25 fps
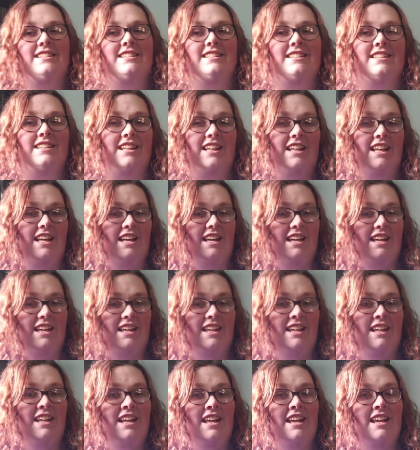the
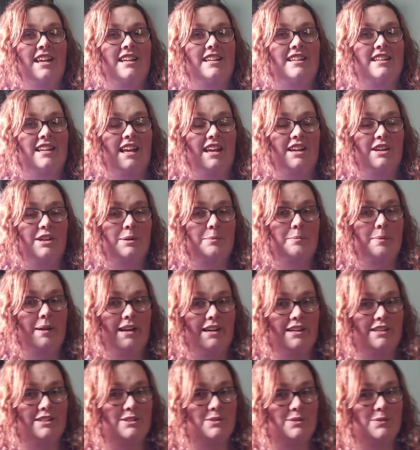night her
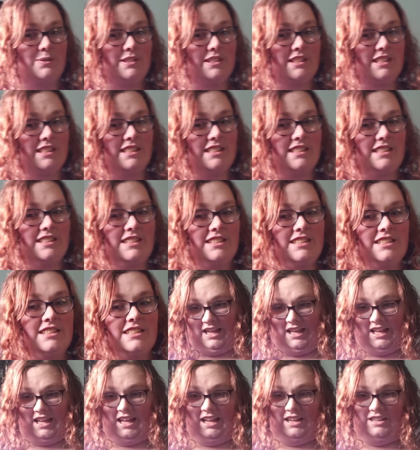parents were killed.
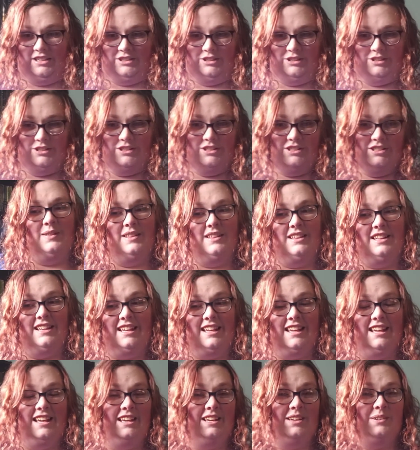How the
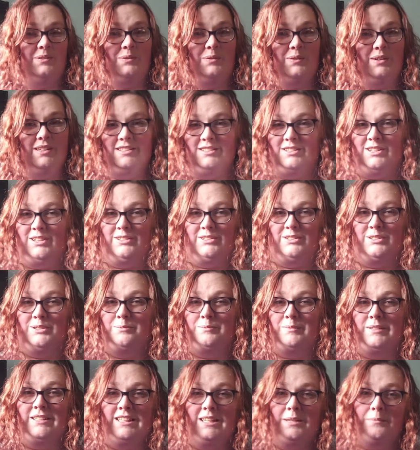king was also
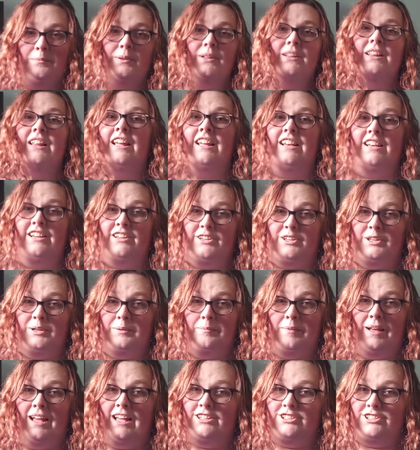manipulating her
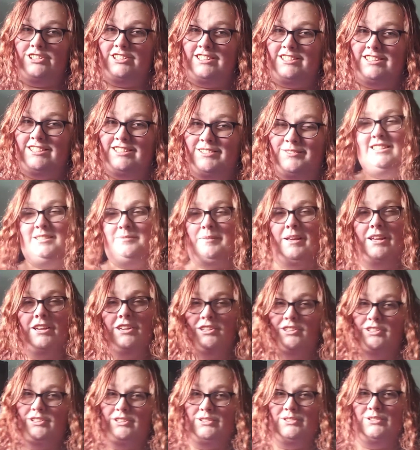magic to make
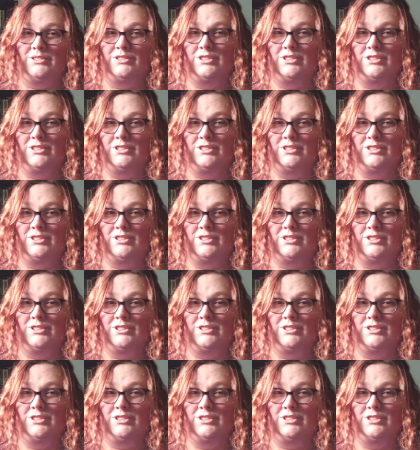her lose